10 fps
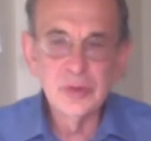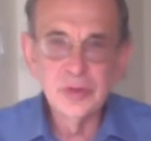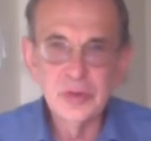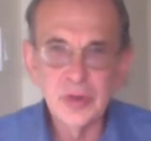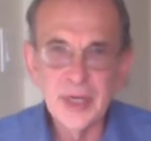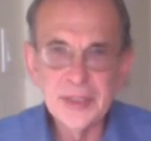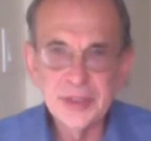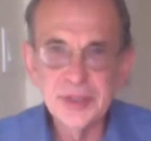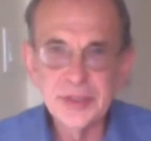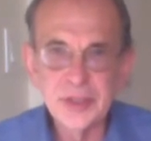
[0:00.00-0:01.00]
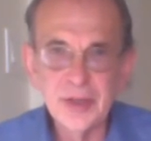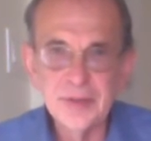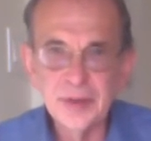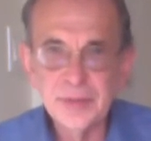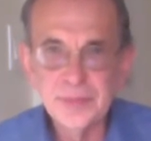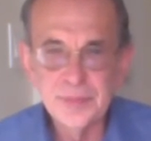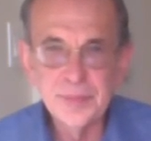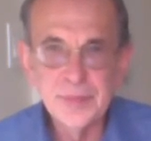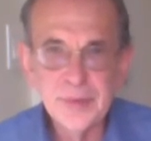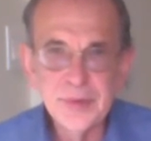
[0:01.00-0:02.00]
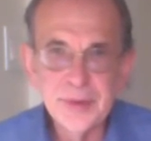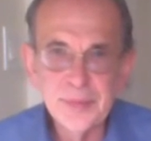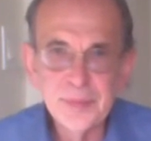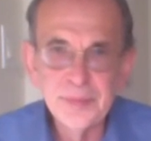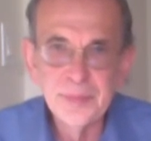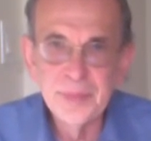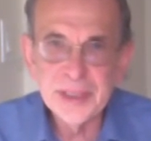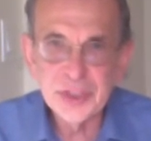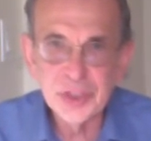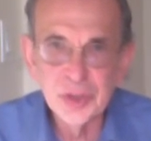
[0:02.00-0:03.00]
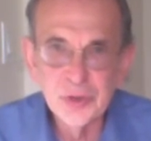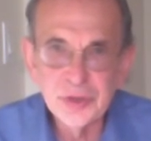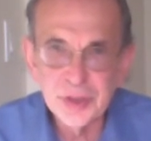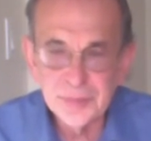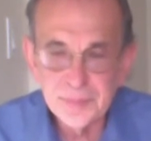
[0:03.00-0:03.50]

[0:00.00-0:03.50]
trying to discover the best solution.